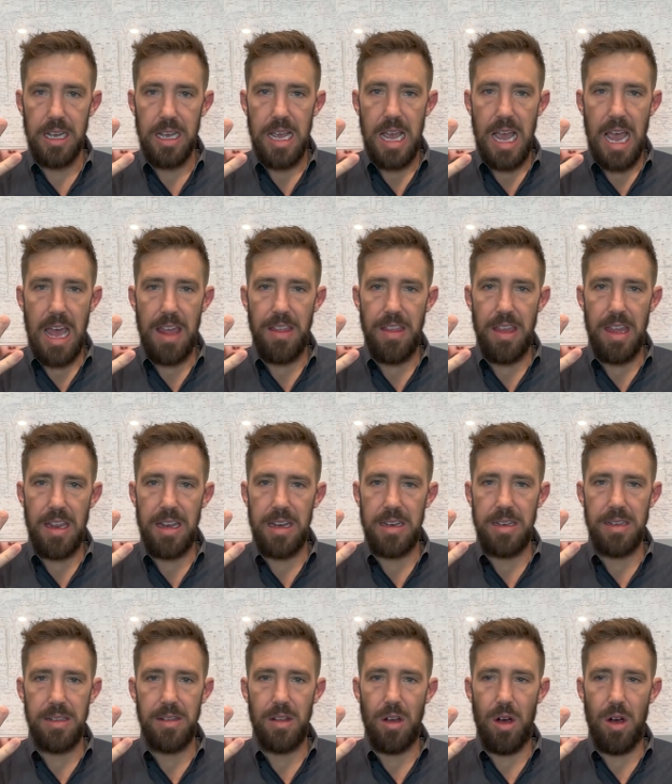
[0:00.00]
And
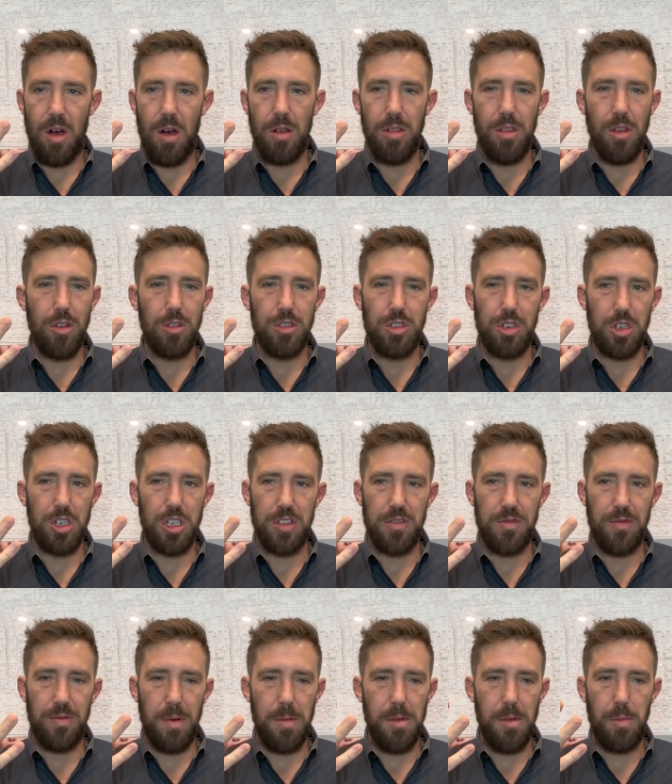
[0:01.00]
then all those are just
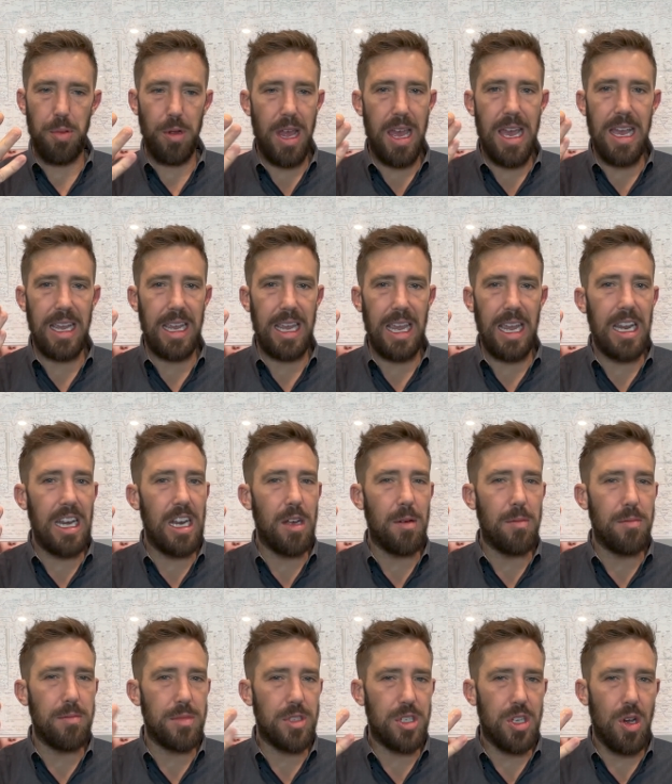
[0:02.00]
from the plant
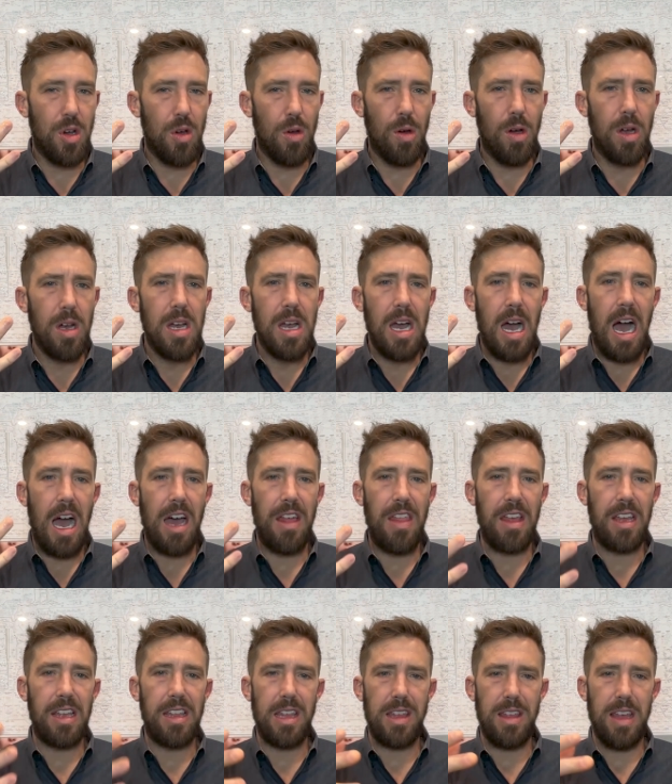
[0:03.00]
kingdom. So I
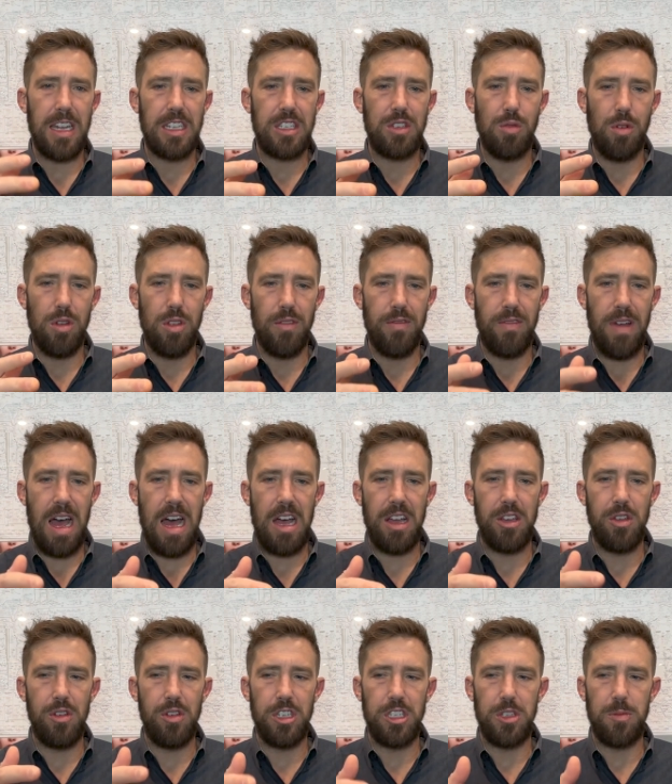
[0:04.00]
think that that's where the
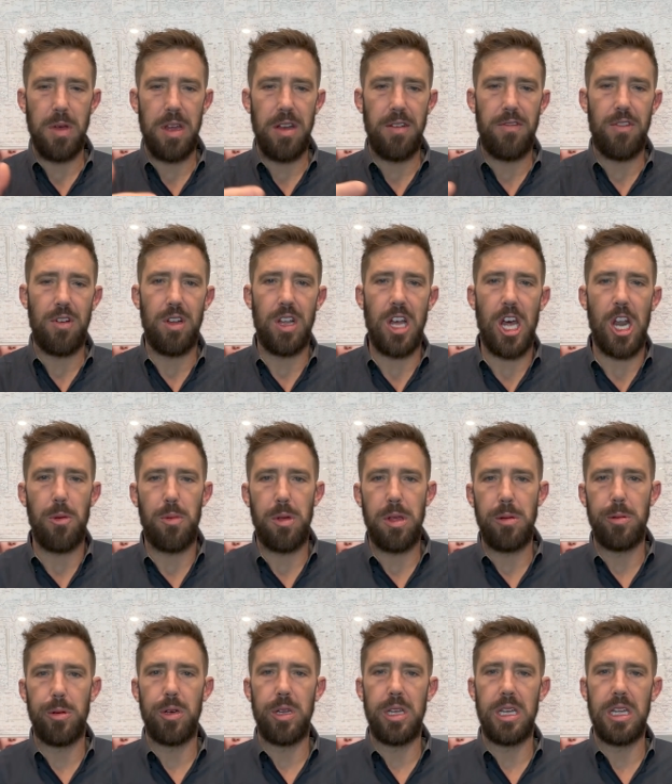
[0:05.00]
value has been for a lot of
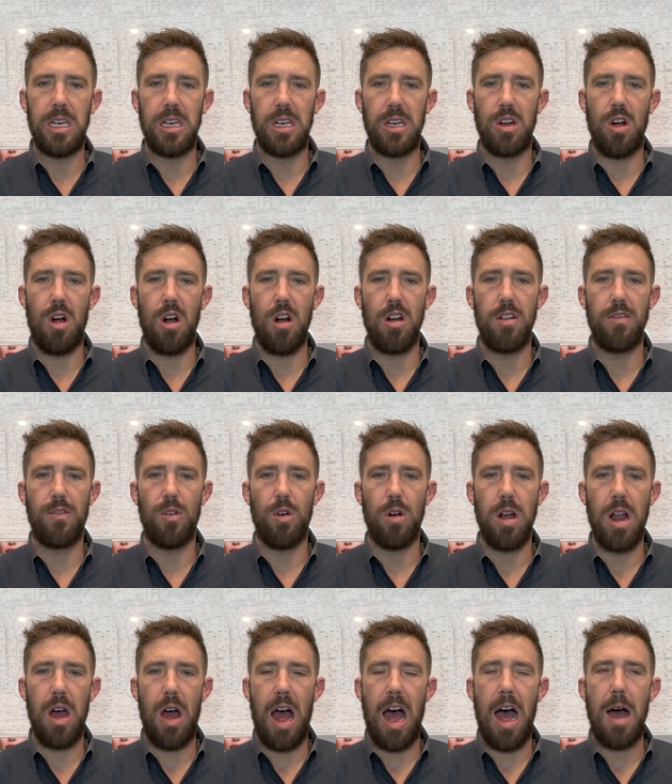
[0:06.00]
people in carnivore.
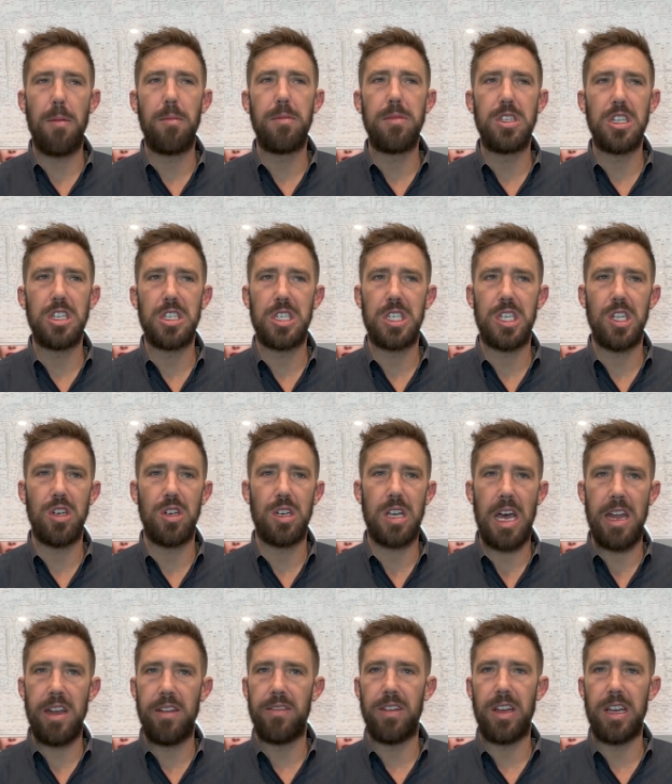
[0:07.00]
Now, I'm just still
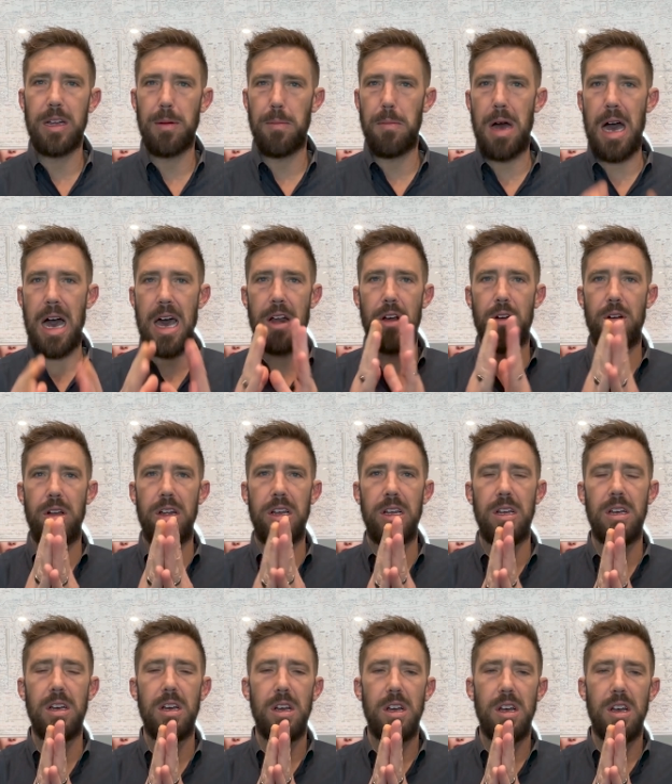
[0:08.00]
kind of like a moderate
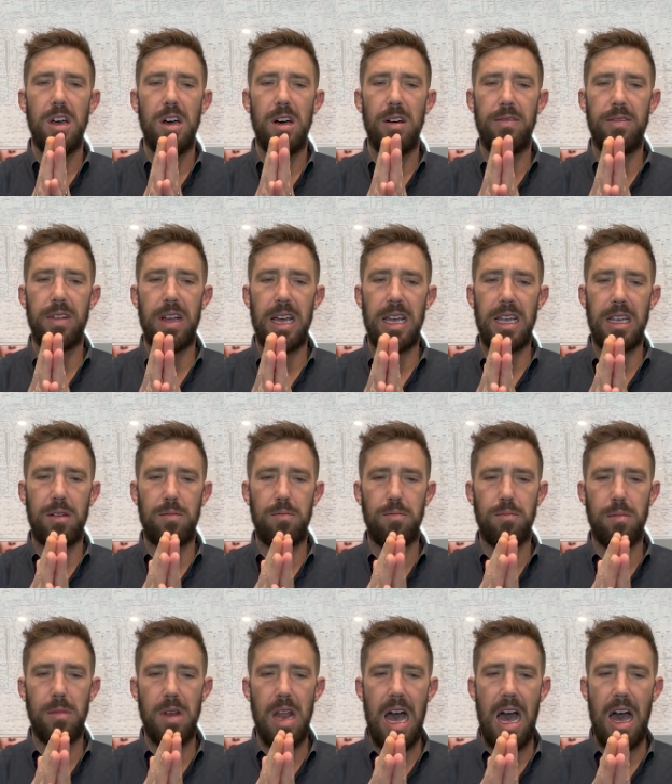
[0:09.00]
of like
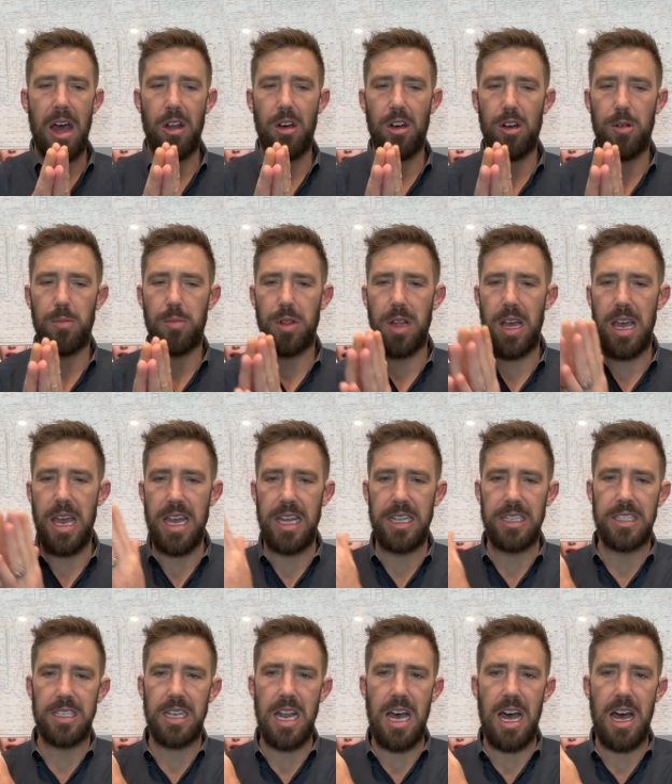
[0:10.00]
not all
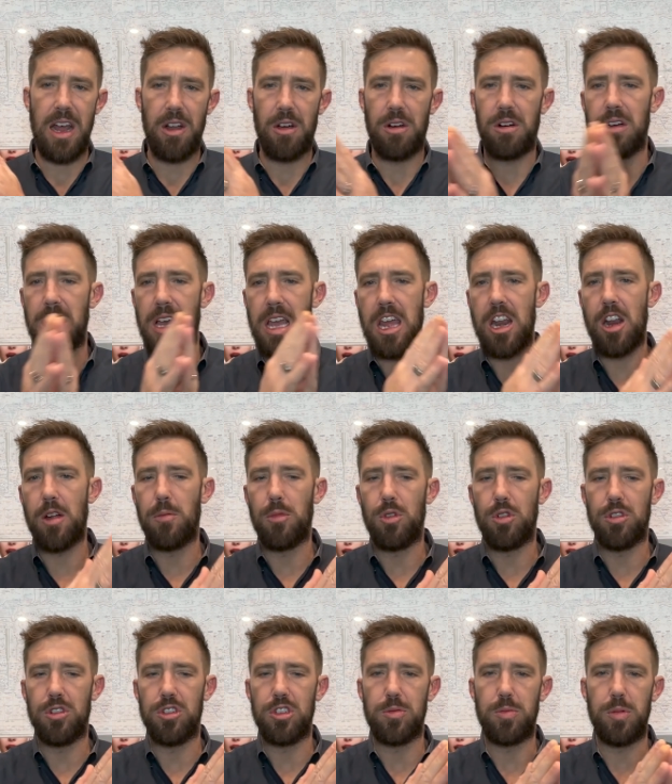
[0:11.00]
plants, not all
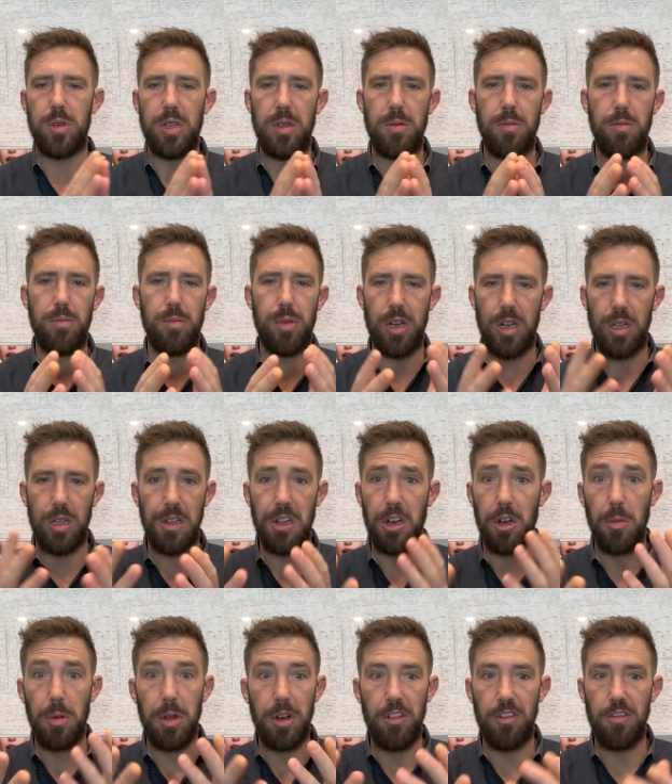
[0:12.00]
animals, but but a little
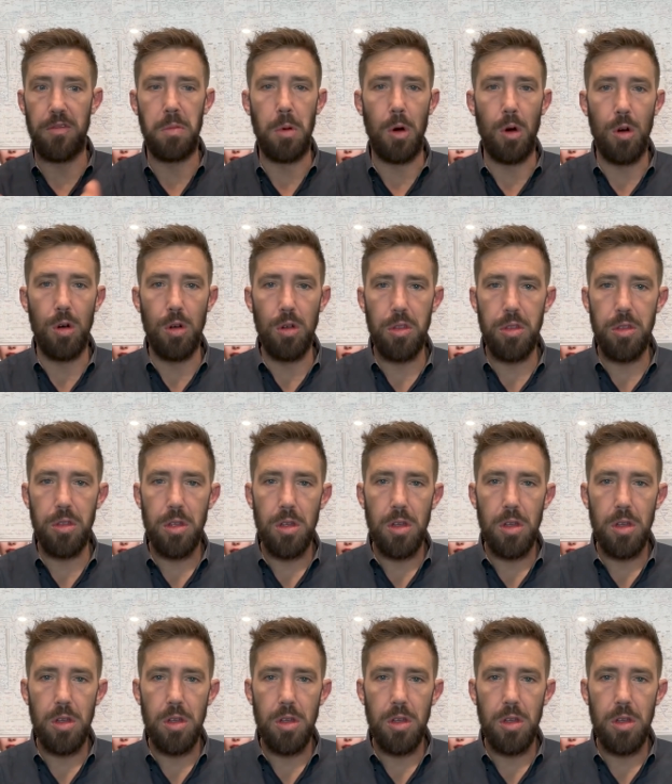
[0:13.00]
bit of both.